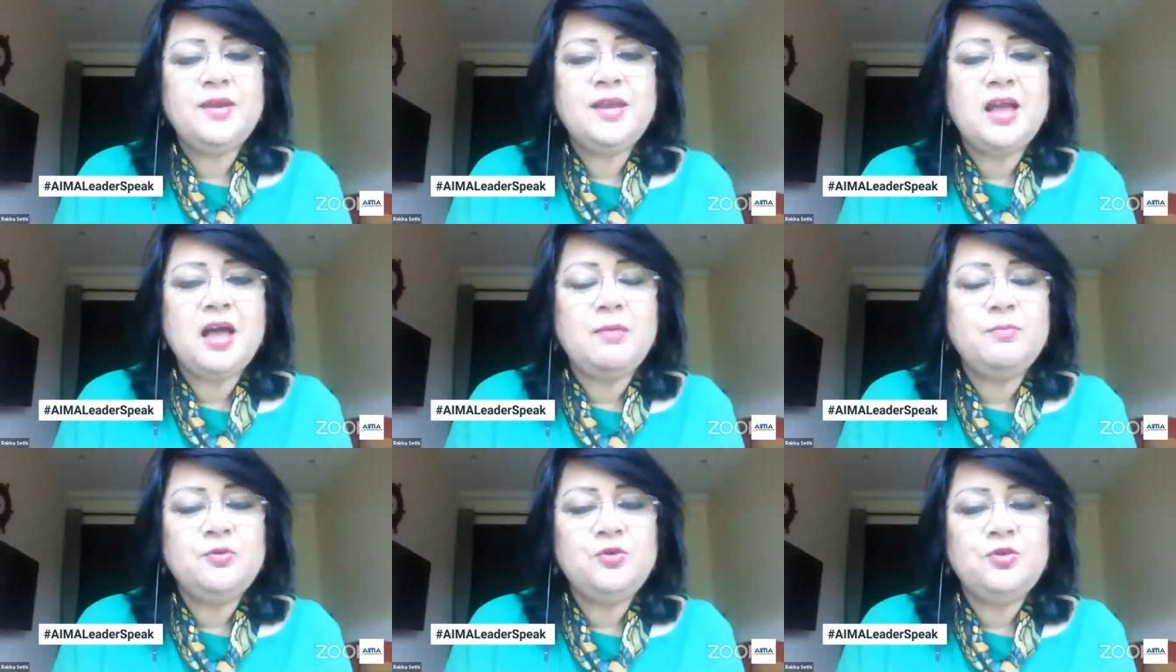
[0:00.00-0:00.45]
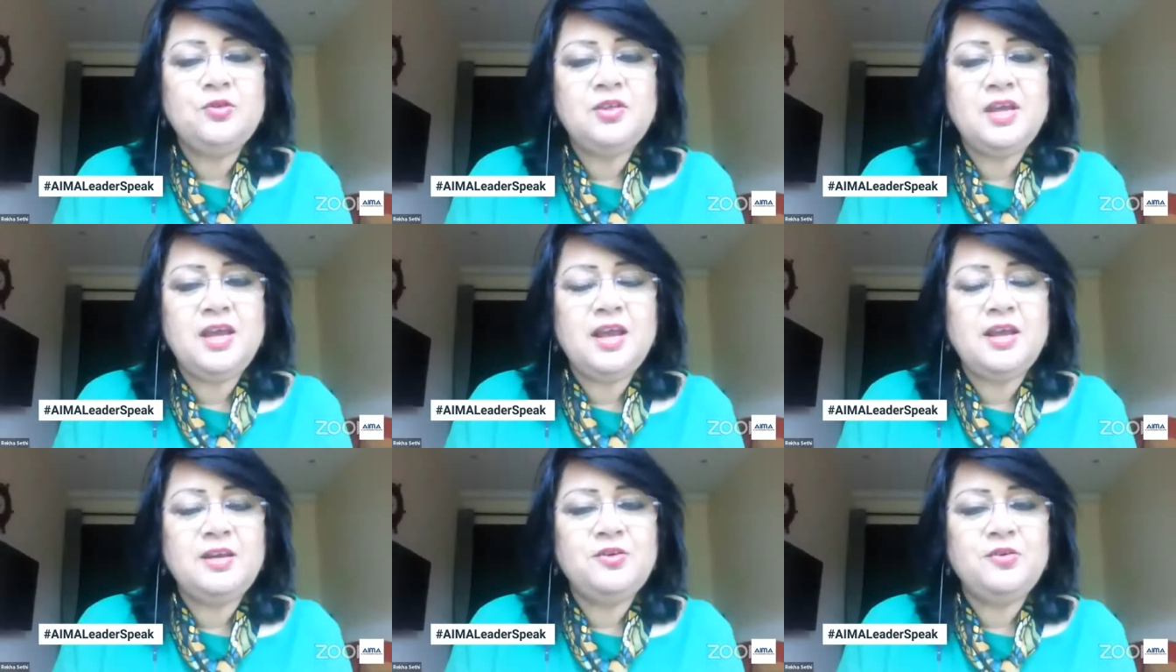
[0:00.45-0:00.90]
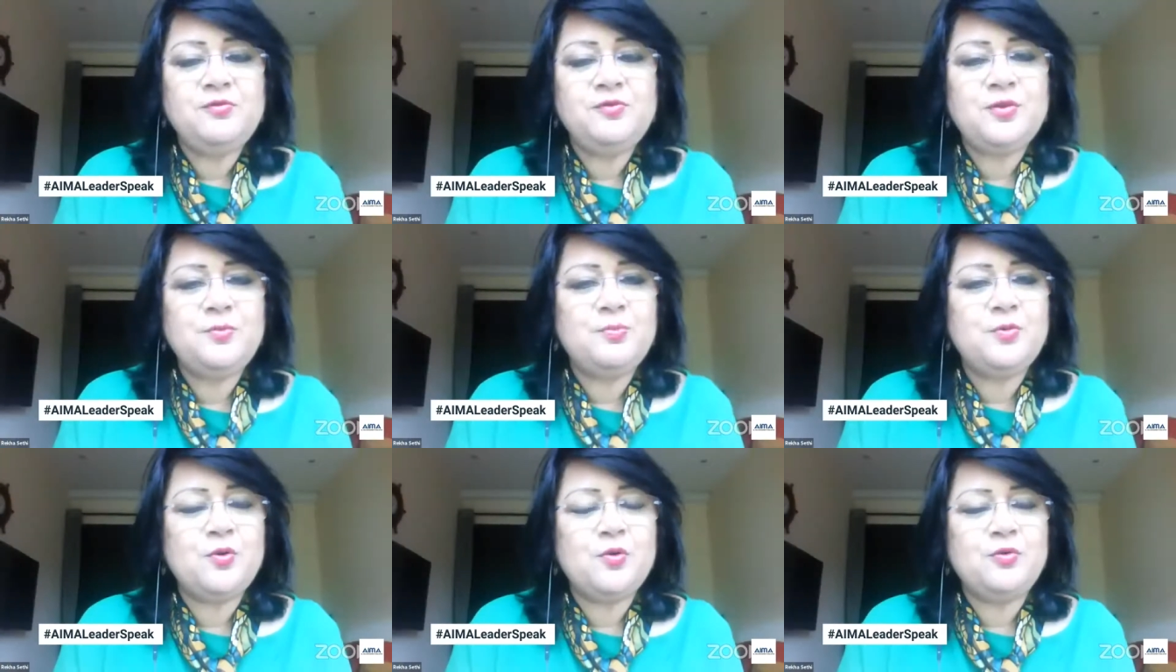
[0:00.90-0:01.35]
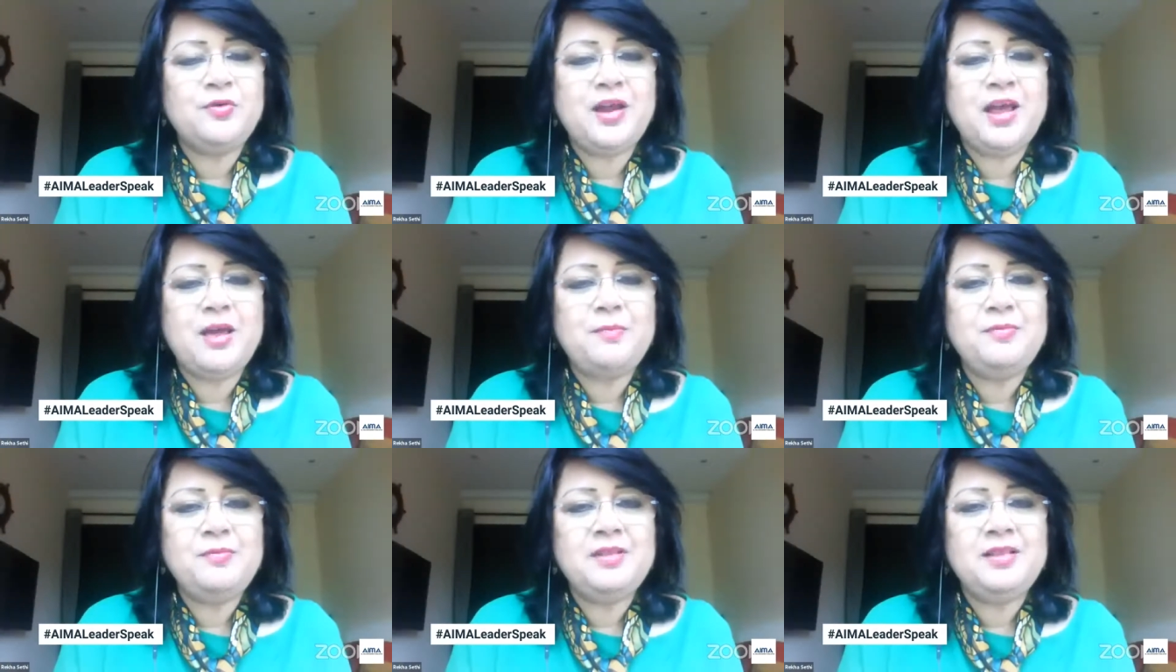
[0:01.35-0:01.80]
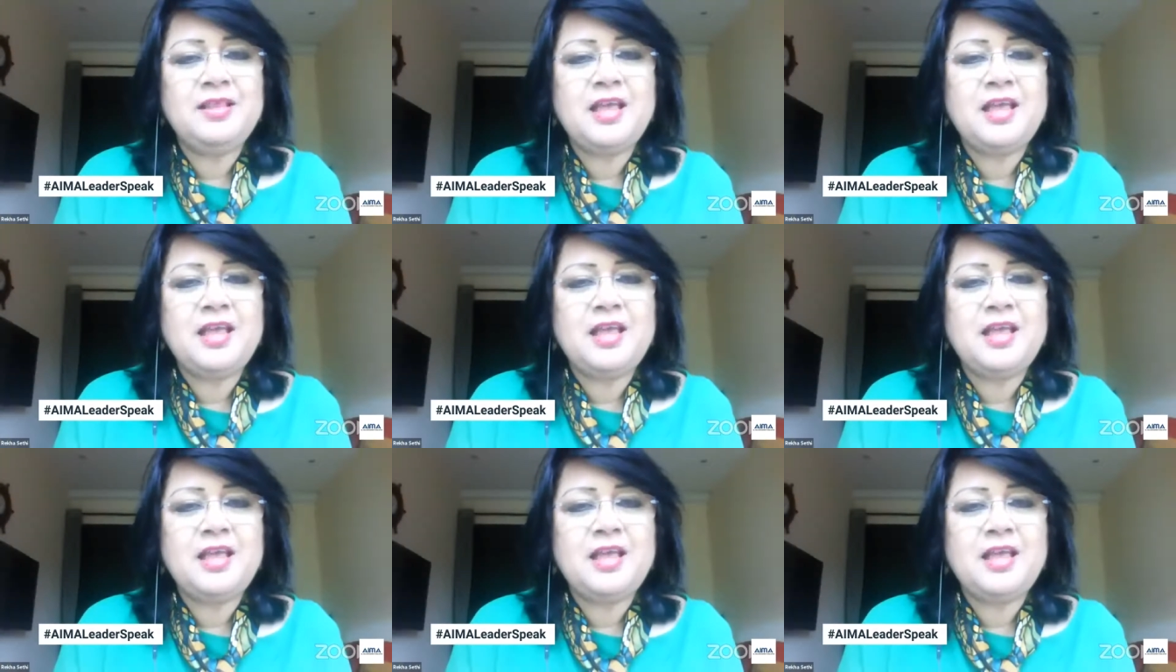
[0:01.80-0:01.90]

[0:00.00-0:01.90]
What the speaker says: we come to the end of the program.